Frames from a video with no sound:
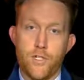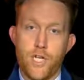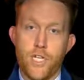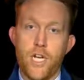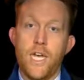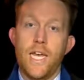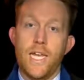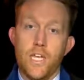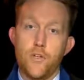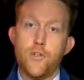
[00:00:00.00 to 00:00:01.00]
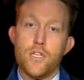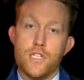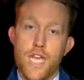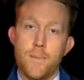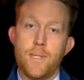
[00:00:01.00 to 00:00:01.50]
Virginia, issued a
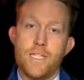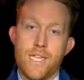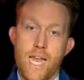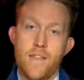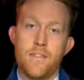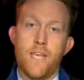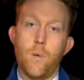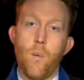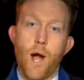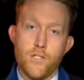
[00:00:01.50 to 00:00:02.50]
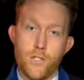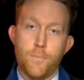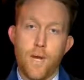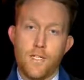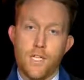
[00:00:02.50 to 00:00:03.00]
statement saying that they watched
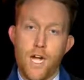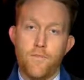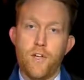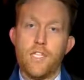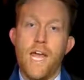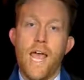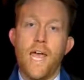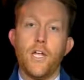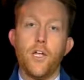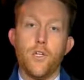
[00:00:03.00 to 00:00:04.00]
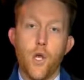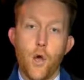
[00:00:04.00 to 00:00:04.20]
the press conference and could